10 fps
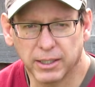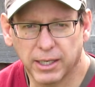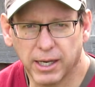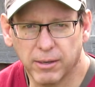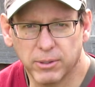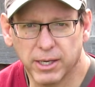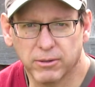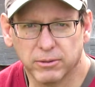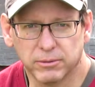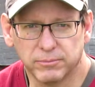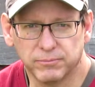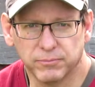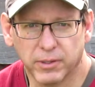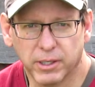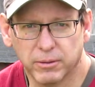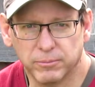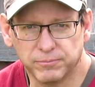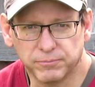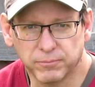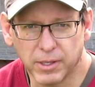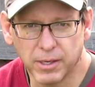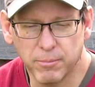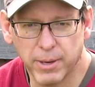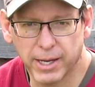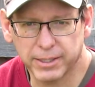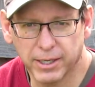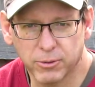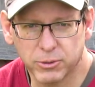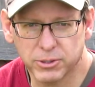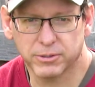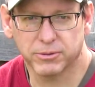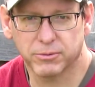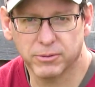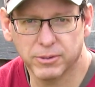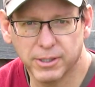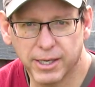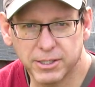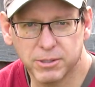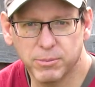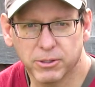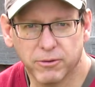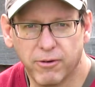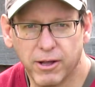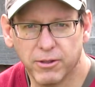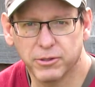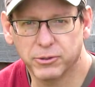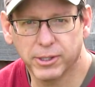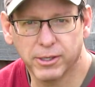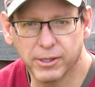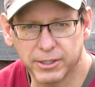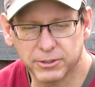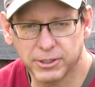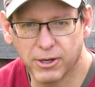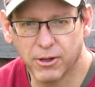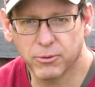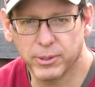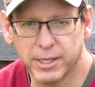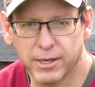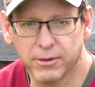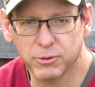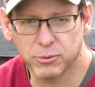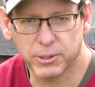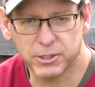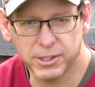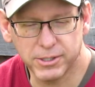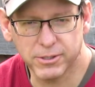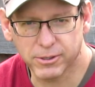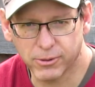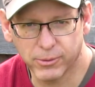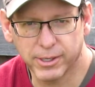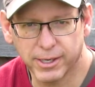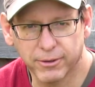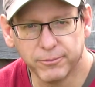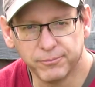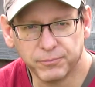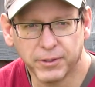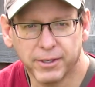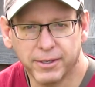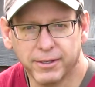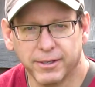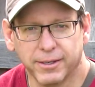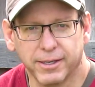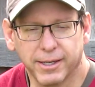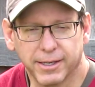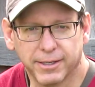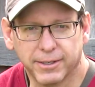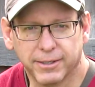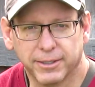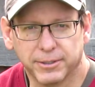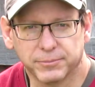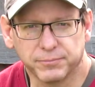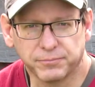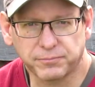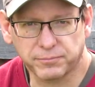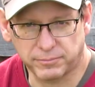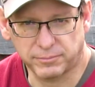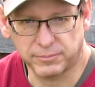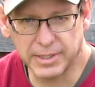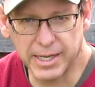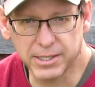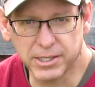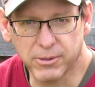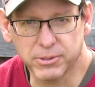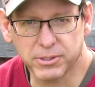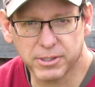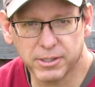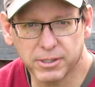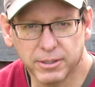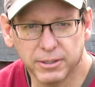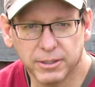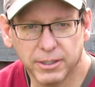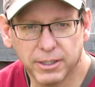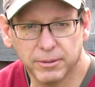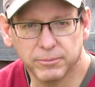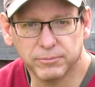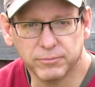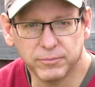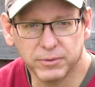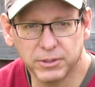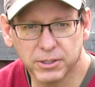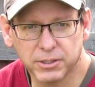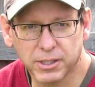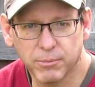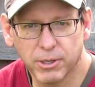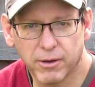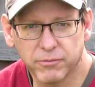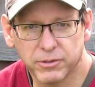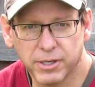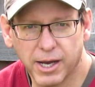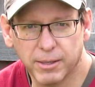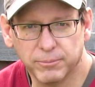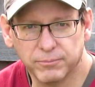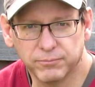came down, back down, which was nice to be able to follow the trail actually all the way down. It was much easier going down. And as I was just coming off the top,